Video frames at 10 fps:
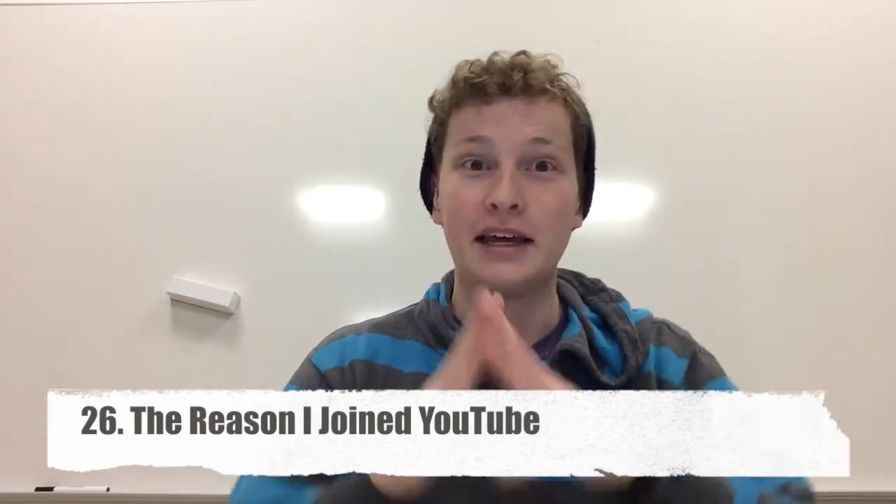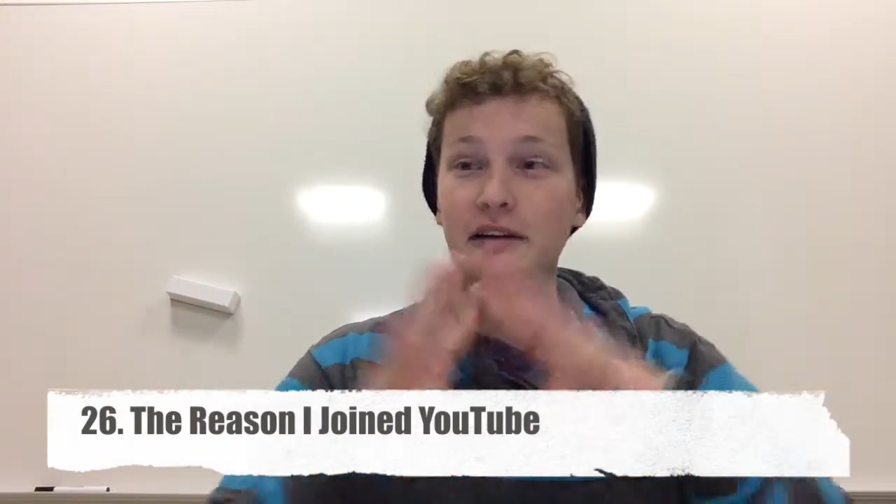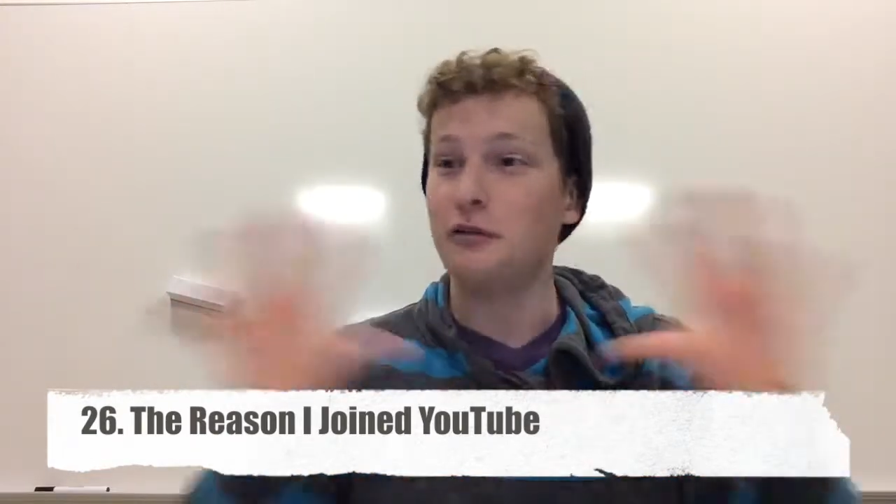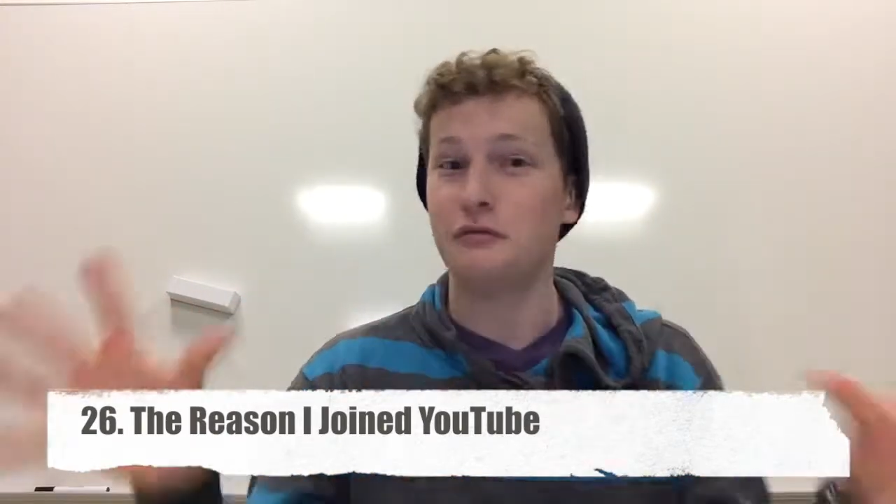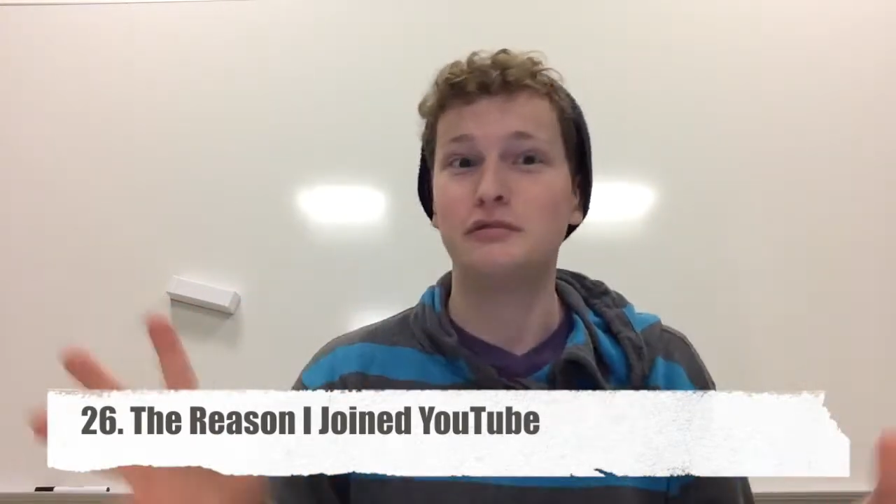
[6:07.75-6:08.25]
like,
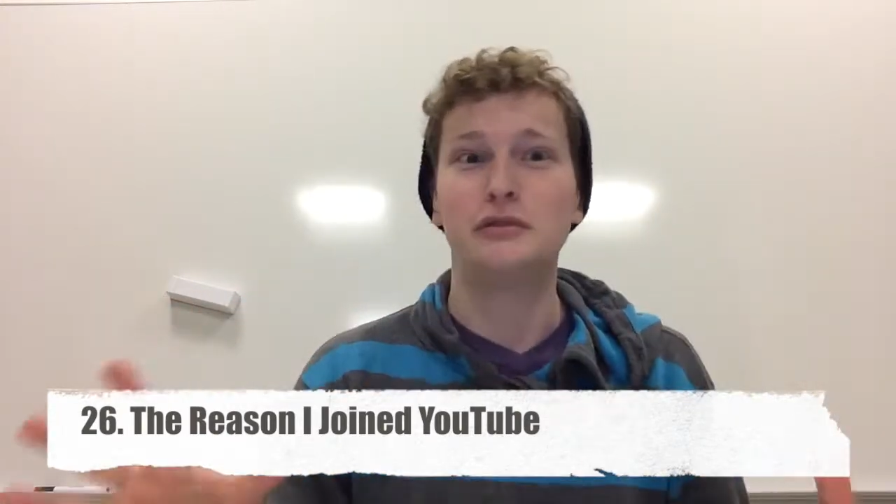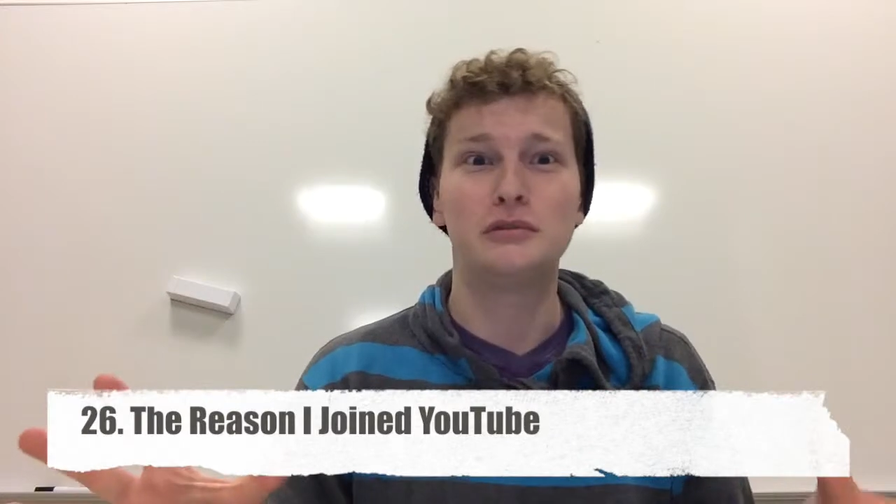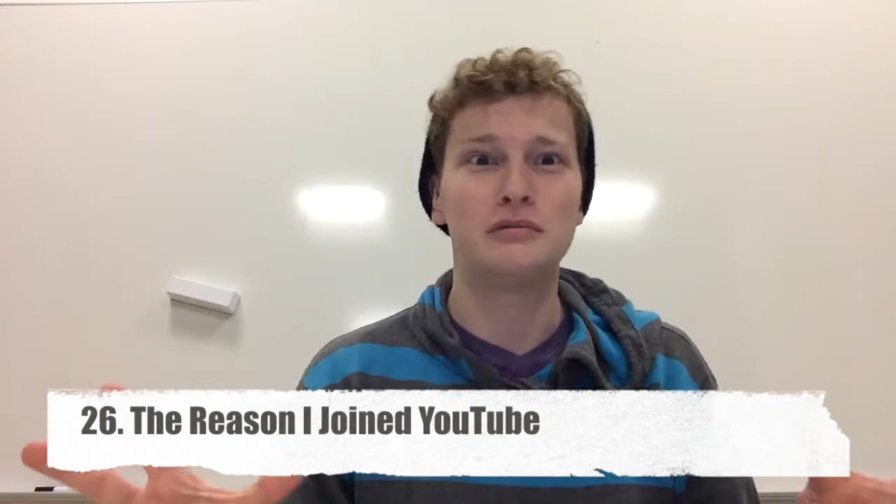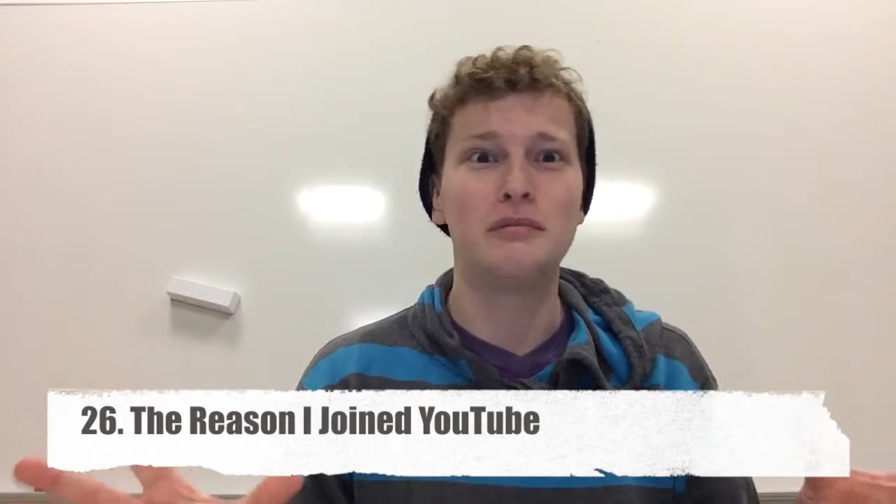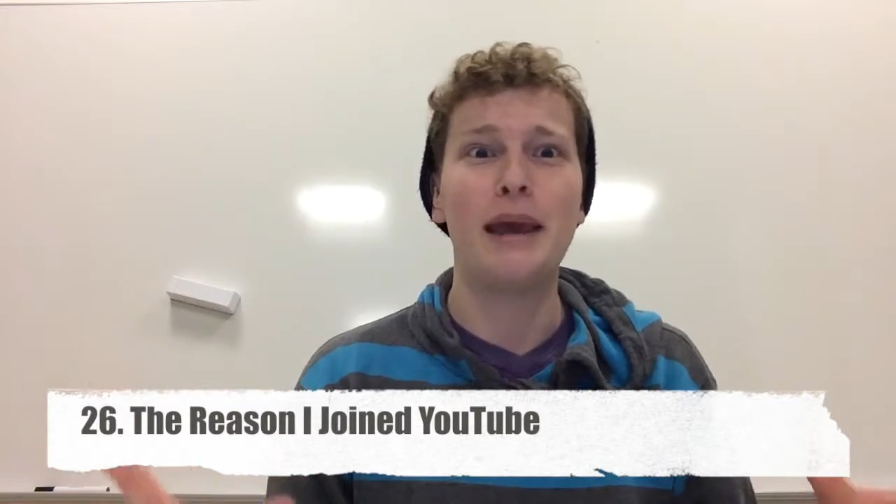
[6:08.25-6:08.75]

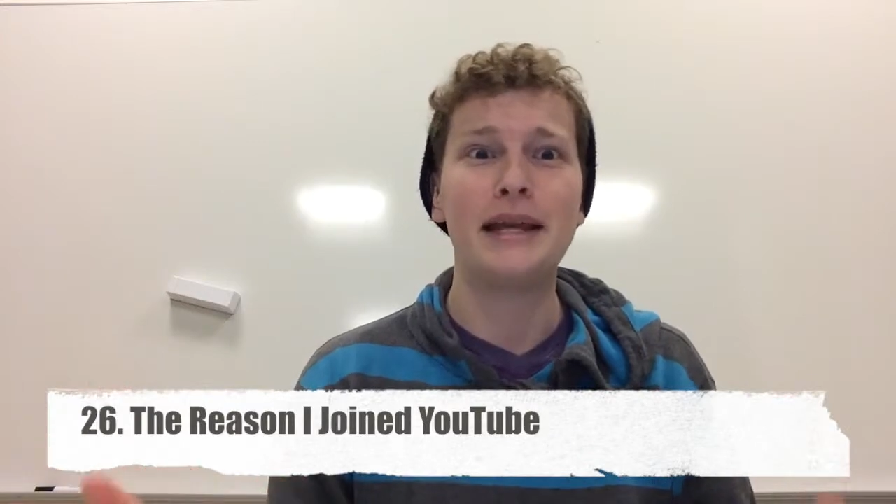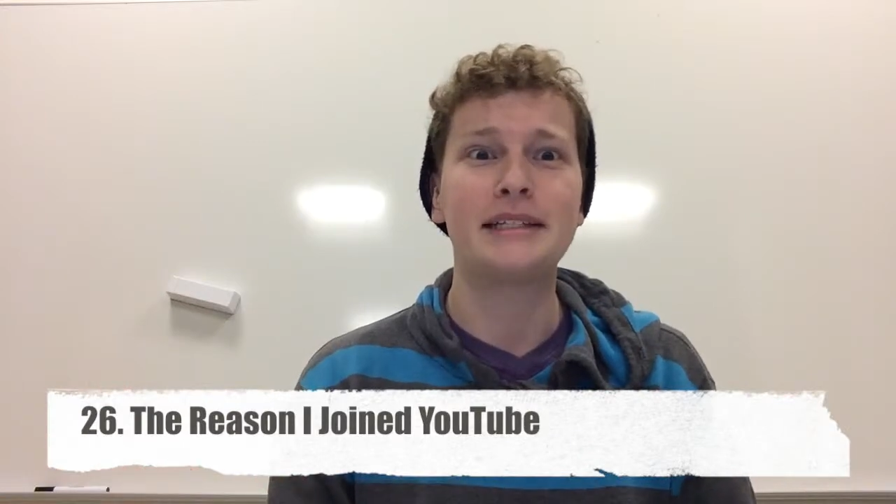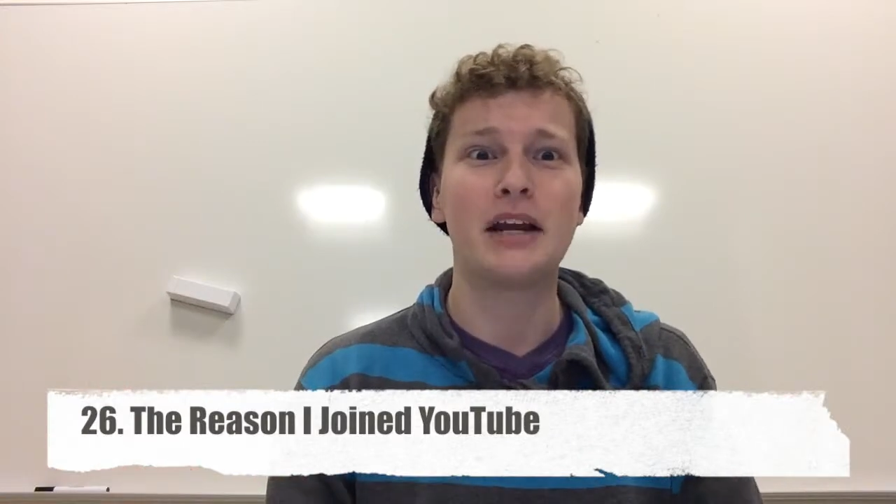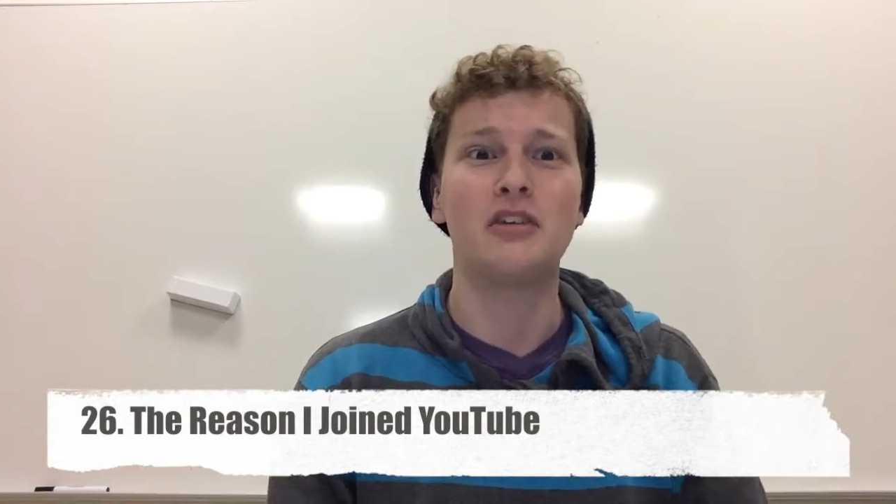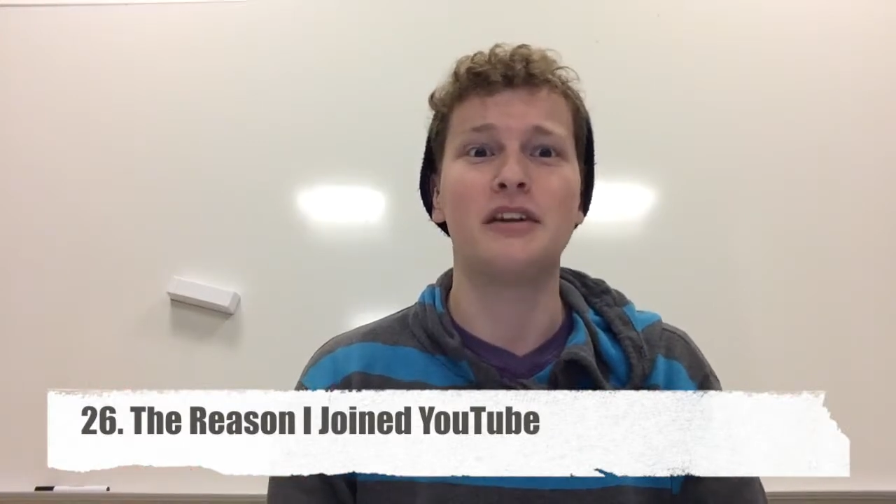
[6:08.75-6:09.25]
main
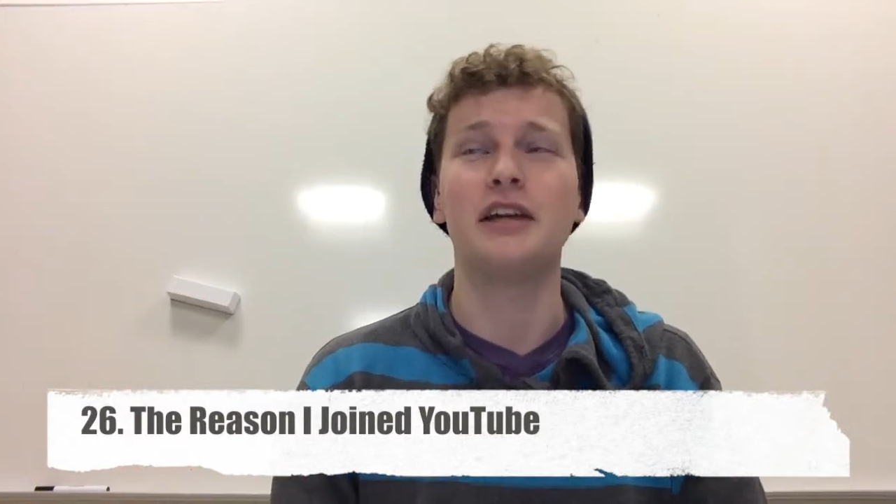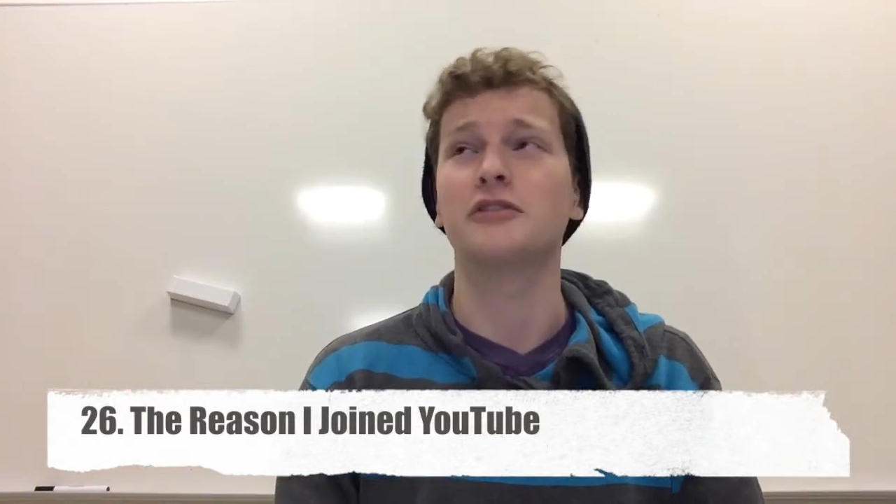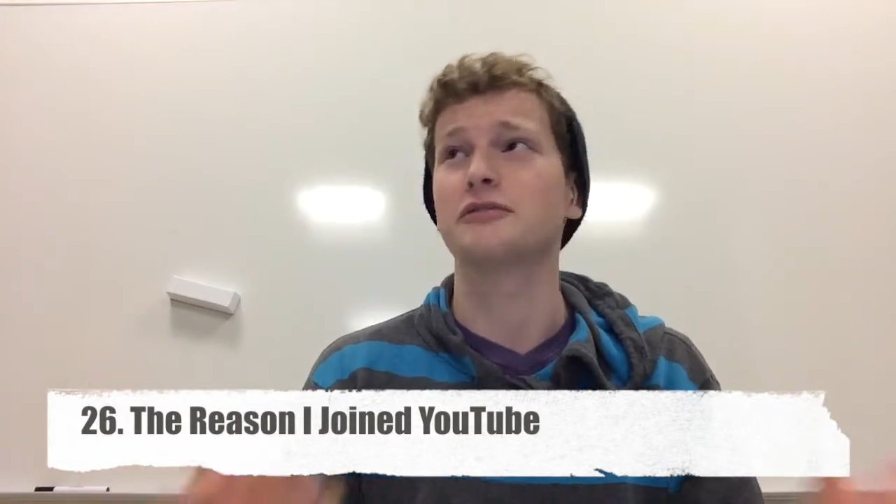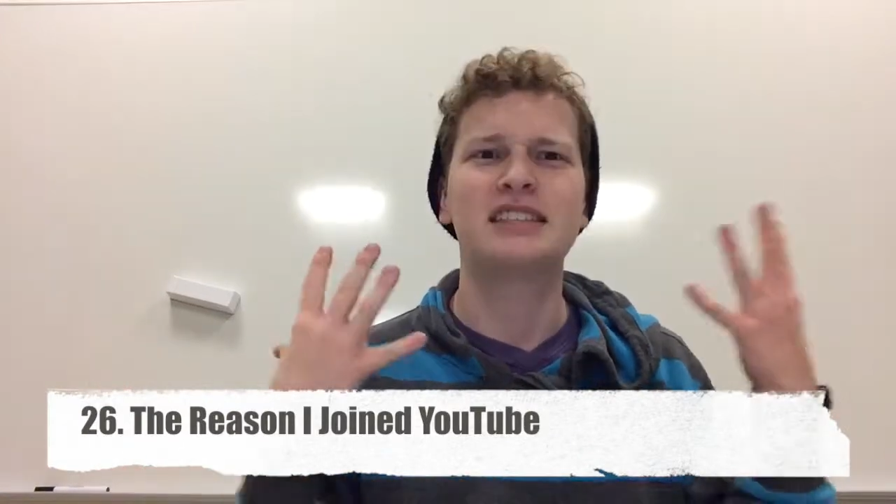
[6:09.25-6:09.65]
channel videos.